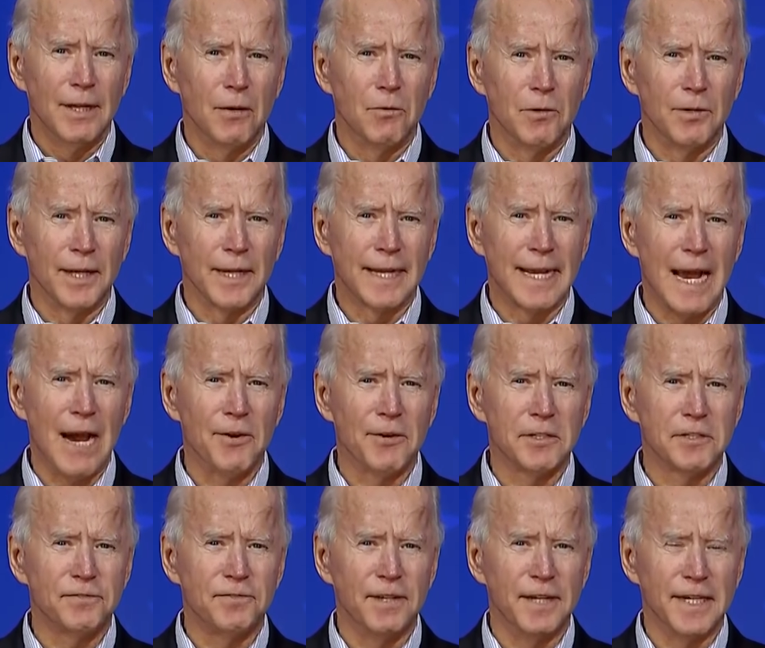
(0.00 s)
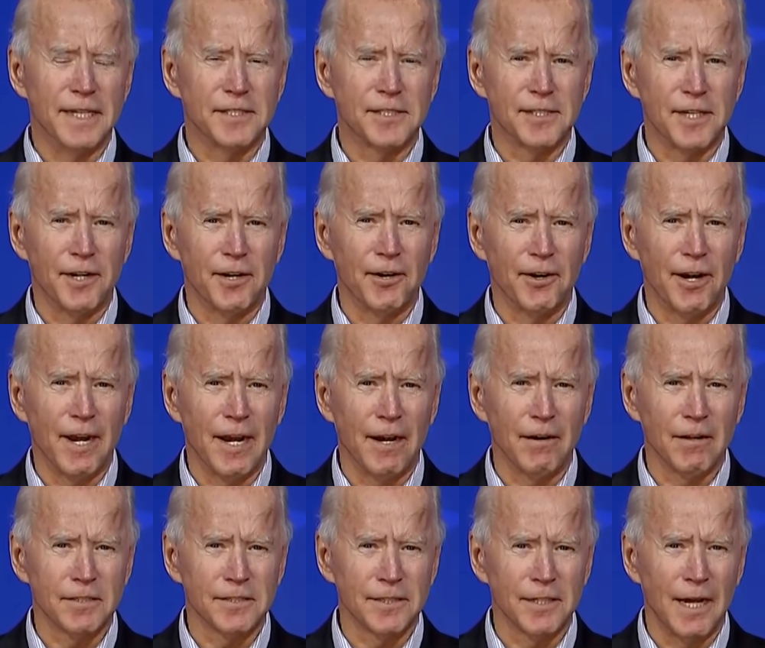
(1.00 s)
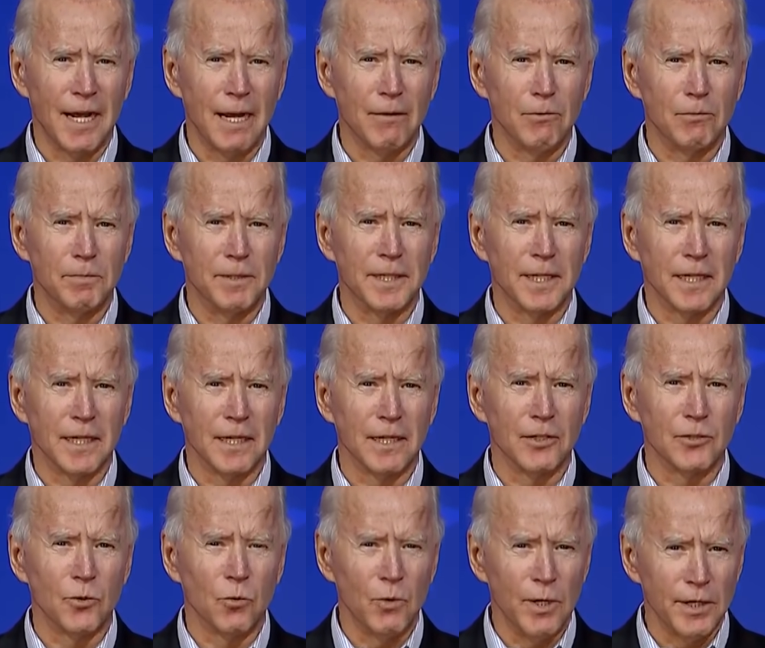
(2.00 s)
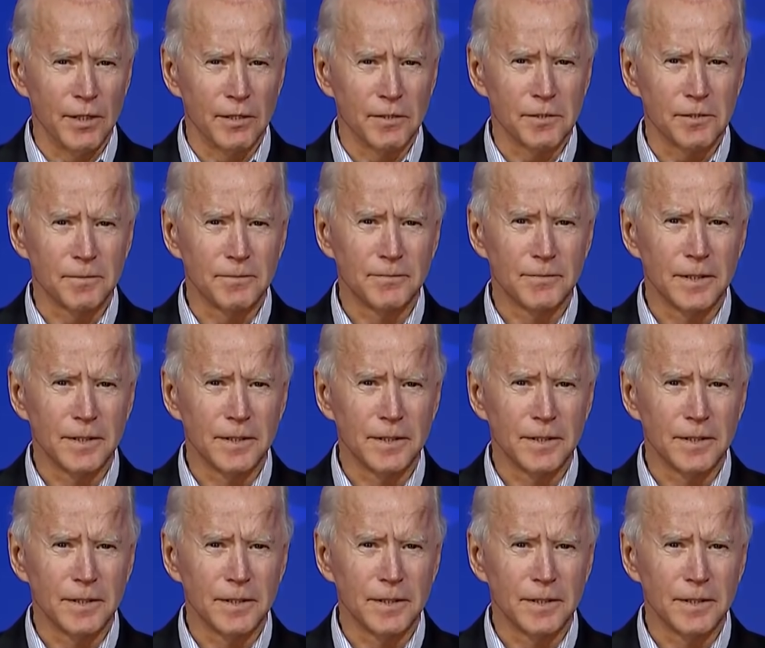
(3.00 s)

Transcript: that when the count is finished, Senator Harris and I will be declared the winners.